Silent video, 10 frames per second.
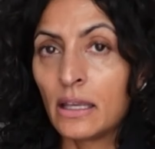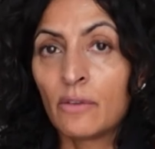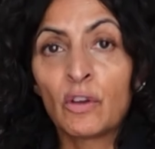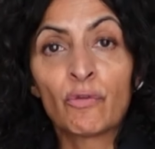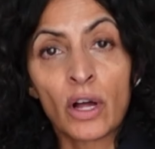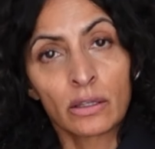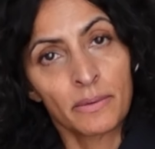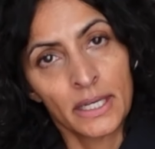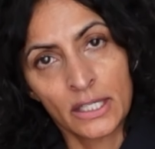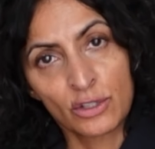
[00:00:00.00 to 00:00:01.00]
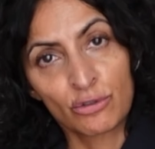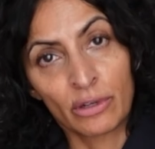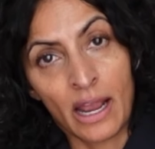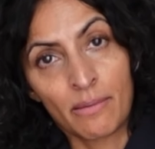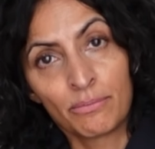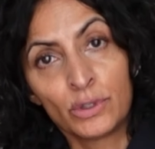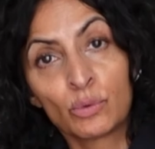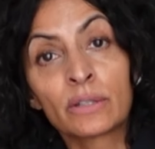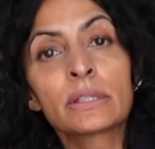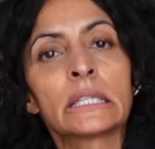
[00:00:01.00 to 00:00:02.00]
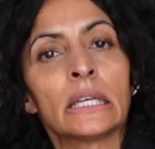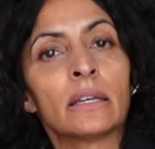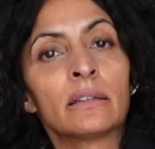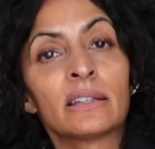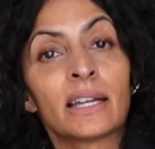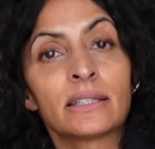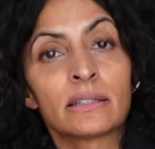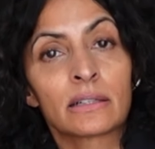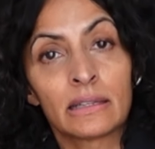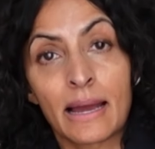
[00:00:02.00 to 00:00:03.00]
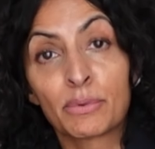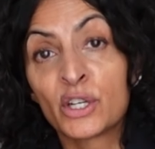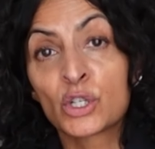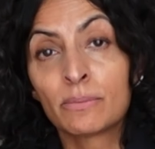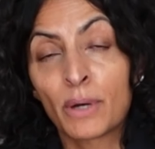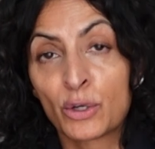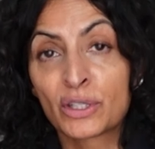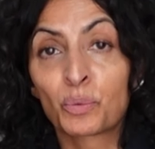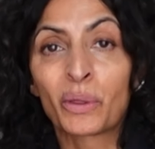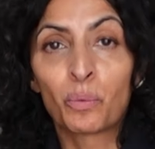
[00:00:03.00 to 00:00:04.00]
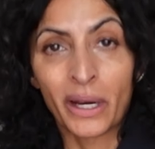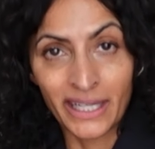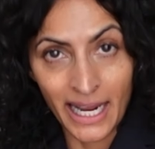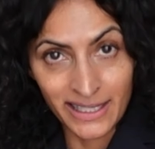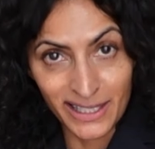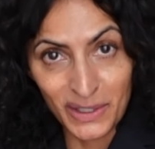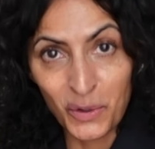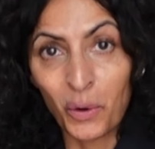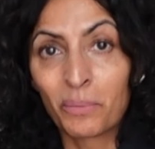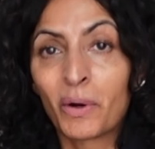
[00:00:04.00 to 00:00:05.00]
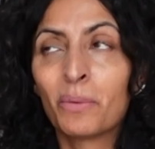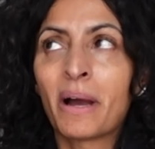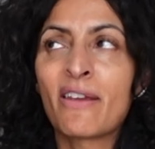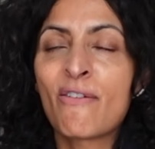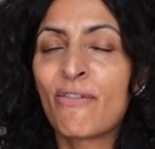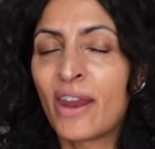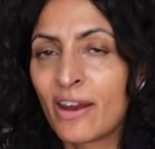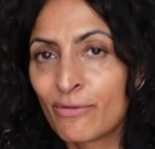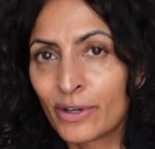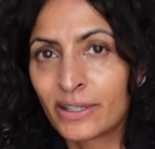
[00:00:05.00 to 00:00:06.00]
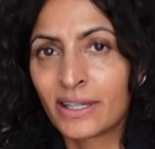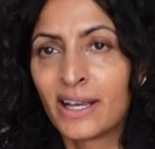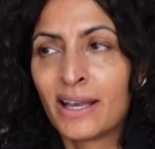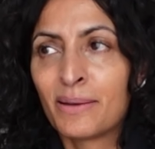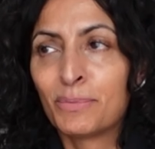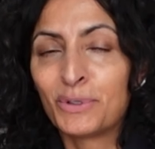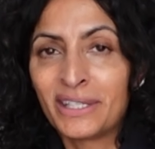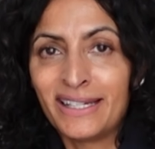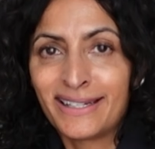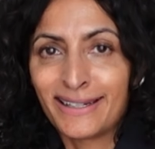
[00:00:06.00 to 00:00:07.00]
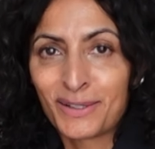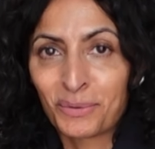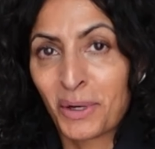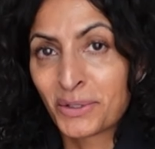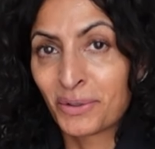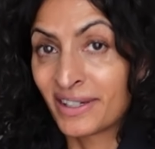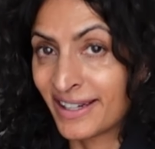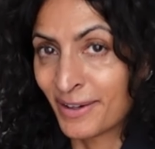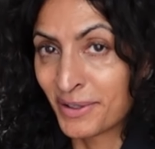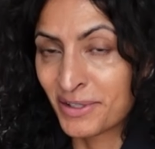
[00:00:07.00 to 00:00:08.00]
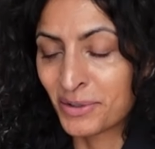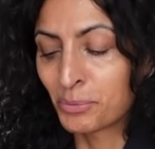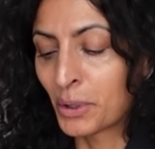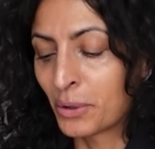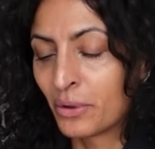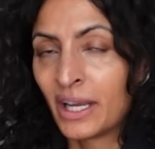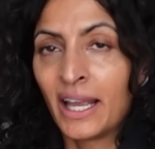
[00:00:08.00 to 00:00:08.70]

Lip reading: If you follow me on Instagram, you would have seen that I did a collaboration post with 119 Corbo, my favorite boutique in Toronto that carries the Row.